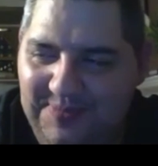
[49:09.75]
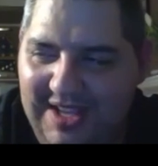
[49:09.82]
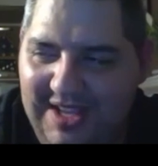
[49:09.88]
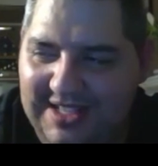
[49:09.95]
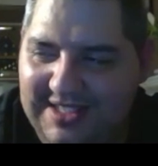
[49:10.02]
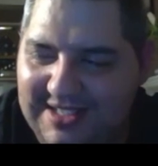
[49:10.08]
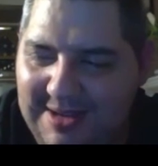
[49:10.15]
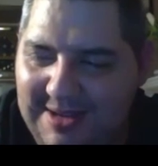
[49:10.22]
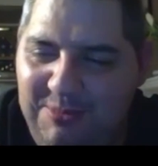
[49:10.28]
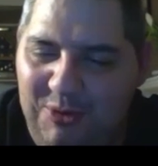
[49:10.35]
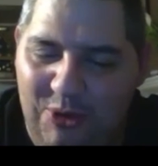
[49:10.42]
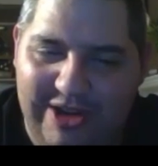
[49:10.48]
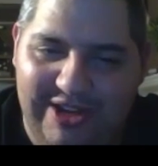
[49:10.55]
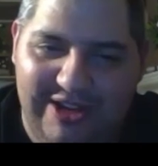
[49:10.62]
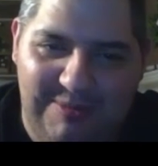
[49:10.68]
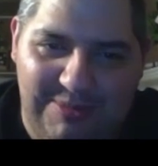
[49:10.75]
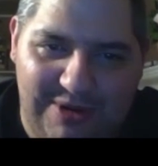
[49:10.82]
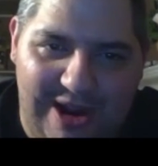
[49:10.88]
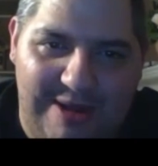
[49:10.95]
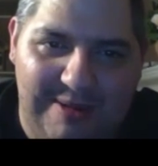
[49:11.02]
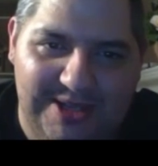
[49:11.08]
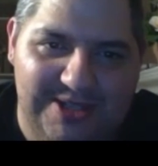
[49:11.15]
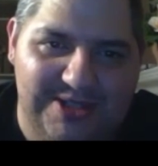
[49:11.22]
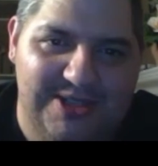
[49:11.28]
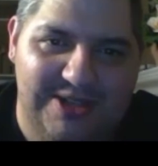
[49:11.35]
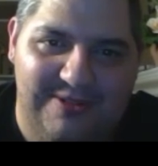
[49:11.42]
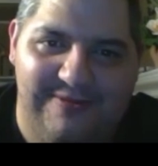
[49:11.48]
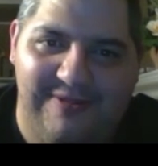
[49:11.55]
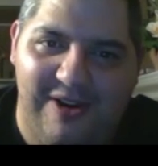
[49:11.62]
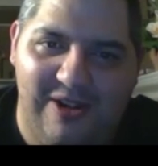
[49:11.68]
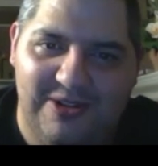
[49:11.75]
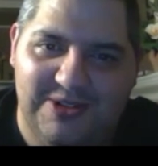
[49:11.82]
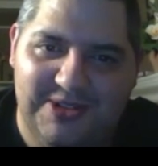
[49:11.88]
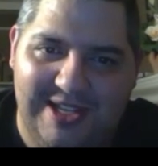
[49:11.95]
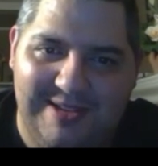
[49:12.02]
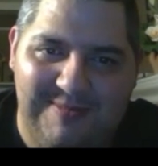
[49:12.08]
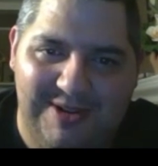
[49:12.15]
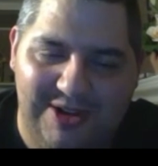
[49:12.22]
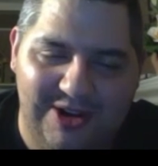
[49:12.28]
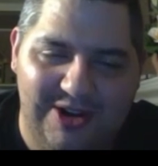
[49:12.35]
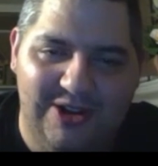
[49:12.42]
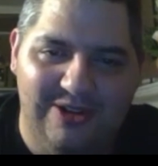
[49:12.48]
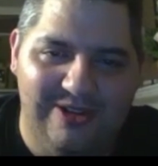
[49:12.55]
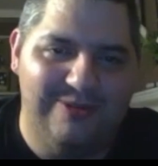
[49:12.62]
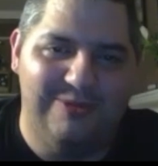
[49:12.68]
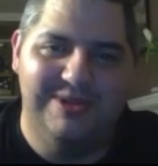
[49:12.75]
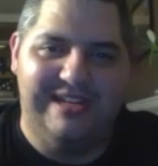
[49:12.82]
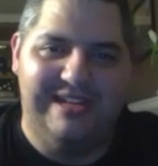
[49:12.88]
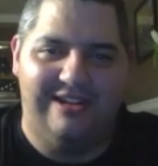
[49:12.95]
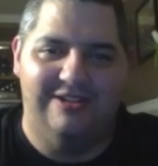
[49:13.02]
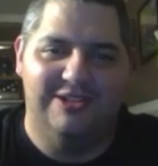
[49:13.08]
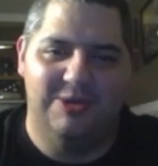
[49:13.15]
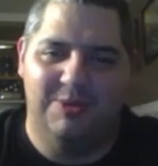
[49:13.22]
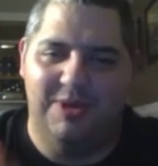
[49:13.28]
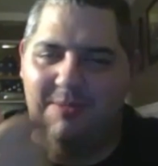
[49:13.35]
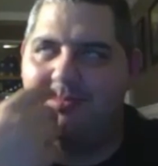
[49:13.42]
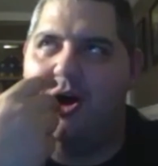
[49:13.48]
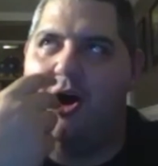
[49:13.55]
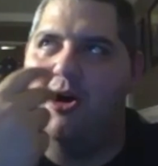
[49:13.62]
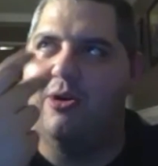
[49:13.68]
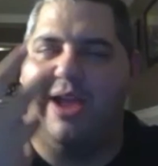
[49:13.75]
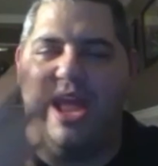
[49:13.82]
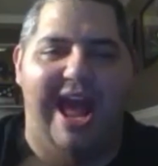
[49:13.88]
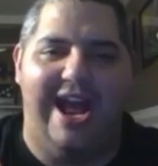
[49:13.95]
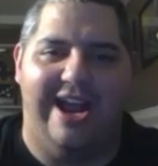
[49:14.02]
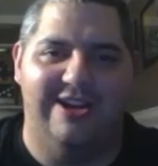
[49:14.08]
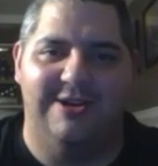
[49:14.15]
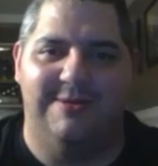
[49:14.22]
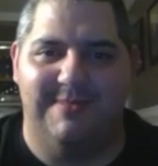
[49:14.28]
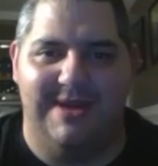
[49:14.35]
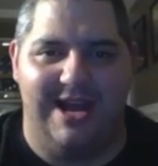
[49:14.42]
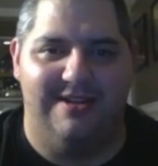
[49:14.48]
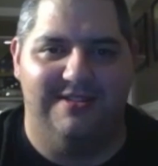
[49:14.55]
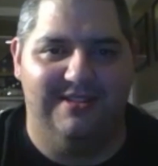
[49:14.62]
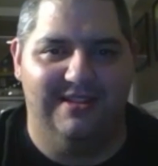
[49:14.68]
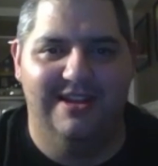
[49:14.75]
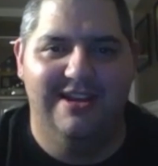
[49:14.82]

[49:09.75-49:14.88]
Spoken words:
At some point, you're probably just going to fall asleep and you're going to look ridiculous with a ball gag in your mouth.